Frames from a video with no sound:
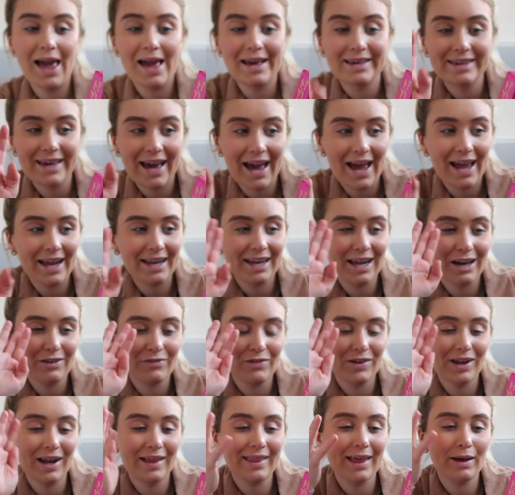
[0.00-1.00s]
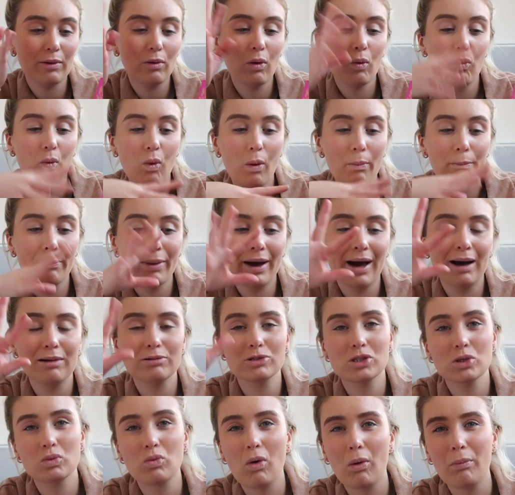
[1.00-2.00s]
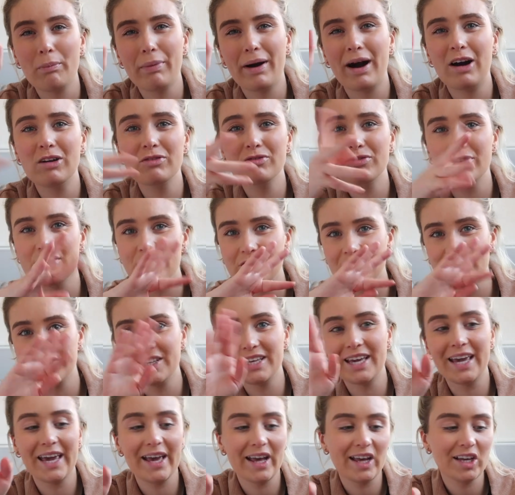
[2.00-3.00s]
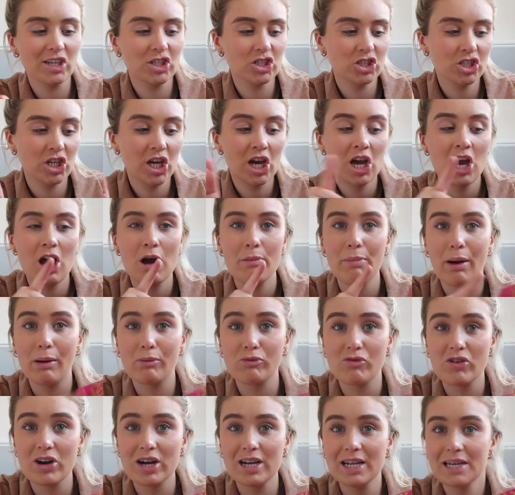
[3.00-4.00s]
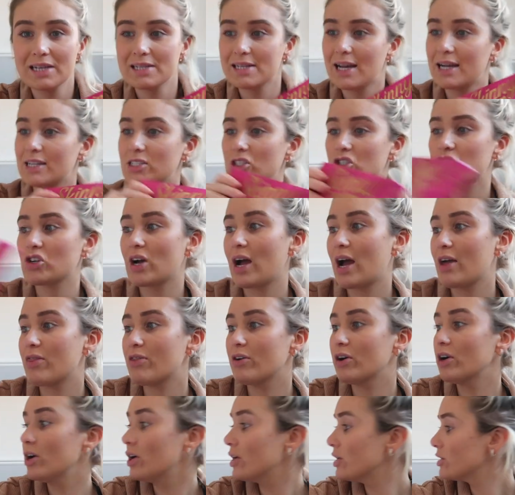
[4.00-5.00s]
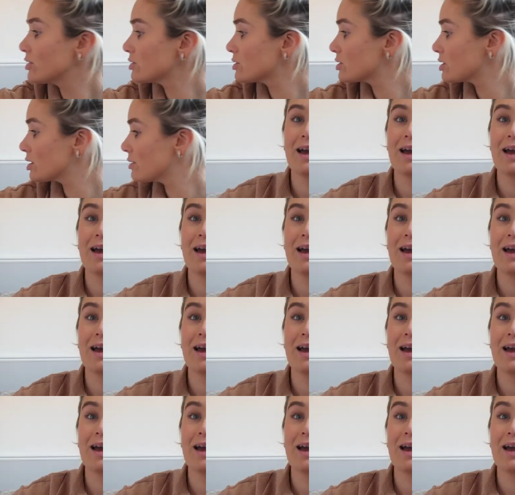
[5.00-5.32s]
Again, I feel like they were £1 to £1.50-ish. But I'm really excited to try those.